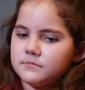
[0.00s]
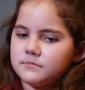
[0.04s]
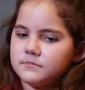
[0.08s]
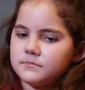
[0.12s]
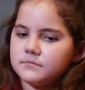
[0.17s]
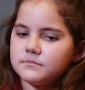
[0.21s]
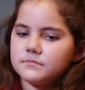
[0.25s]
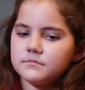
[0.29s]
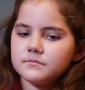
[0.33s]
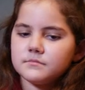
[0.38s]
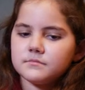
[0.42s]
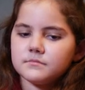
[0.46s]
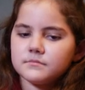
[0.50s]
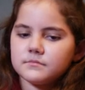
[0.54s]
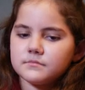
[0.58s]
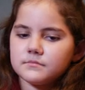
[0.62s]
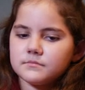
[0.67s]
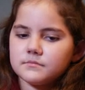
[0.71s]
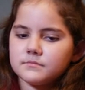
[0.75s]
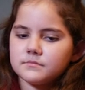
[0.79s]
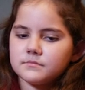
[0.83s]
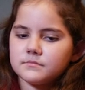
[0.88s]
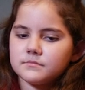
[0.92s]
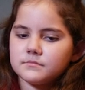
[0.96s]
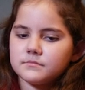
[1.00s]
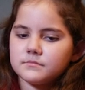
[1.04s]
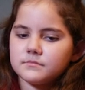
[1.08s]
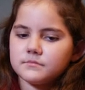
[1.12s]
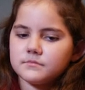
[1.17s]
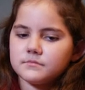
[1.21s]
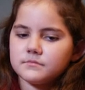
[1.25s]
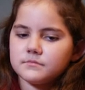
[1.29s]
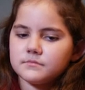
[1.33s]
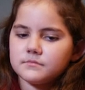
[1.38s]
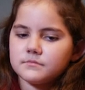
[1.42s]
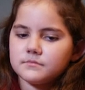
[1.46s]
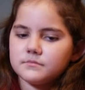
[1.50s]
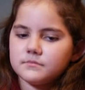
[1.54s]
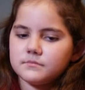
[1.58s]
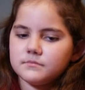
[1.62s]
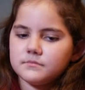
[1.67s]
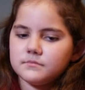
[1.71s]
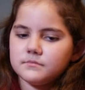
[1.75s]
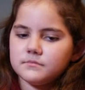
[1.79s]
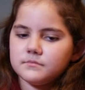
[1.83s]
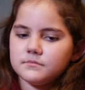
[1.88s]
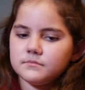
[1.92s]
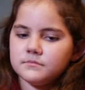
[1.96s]

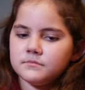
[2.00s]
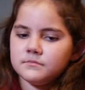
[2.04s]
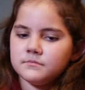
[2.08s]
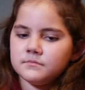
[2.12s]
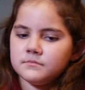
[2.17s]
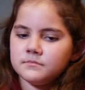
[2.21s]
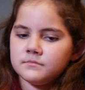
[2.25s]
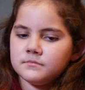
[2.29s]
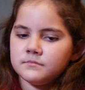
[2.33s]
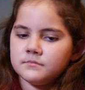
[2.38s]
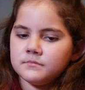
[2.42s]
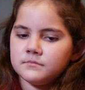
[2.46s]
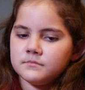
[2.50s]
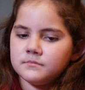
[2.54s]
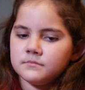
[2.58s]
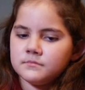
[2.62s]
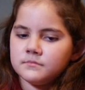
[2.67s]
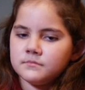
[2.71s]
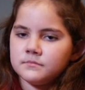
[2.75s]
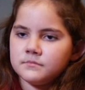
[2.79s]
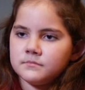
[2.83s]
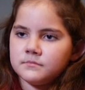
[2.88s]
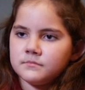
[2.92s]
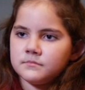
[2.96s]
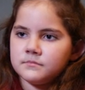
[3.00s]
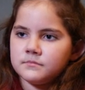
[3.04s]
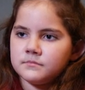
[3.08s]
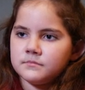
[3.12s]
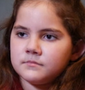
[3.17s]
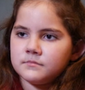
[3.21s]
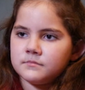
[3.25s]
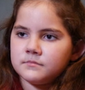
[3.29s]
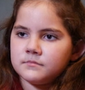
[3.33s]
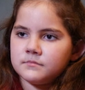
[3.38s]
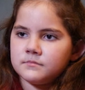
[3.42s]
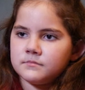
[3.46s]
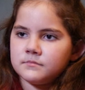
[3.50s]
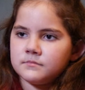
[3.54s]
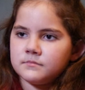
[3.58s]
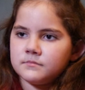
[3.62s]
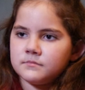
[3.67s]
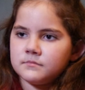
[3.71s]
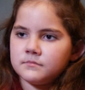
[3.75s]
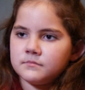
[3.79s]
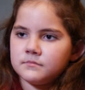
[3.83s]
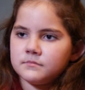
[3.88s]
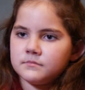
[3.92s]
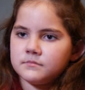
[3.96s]

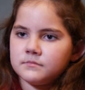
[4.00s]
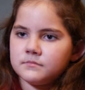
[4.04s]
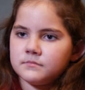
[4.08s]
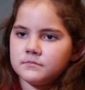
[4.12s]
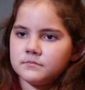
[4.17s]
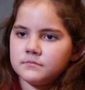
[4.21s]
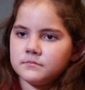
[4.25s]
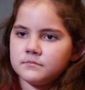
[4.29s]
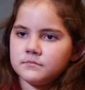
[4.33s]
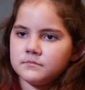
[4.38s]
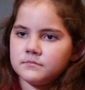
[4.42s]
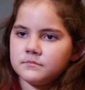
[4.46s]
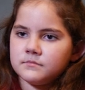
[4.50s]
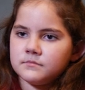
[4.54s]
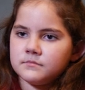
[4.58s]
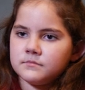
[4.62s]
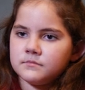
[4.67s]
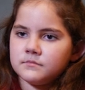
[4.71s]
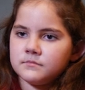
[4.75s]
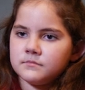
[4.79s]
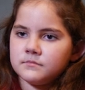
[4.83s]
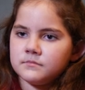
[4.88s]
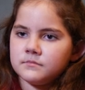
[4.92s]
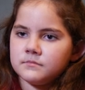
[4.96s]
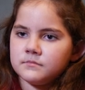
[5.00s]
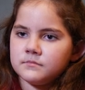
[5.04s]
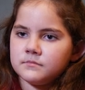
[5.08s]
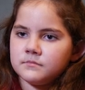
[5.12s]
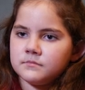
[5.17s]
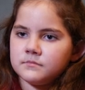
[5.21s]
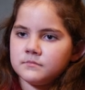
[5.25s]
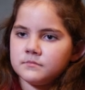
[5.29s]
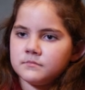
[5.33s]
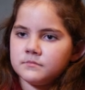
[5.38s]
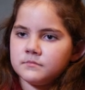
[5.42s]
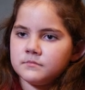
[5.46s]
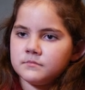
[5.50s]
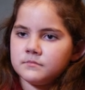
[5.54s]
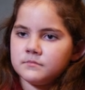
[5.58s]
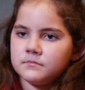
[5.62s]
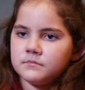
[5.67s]
No words are spoken by the person on screen.